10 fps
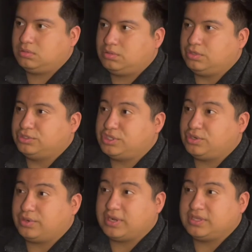There's an
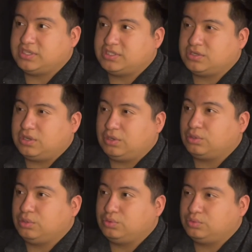organization called
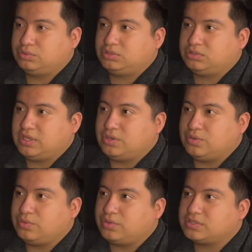Glues. They
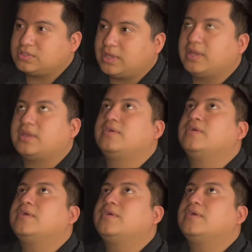do this, like,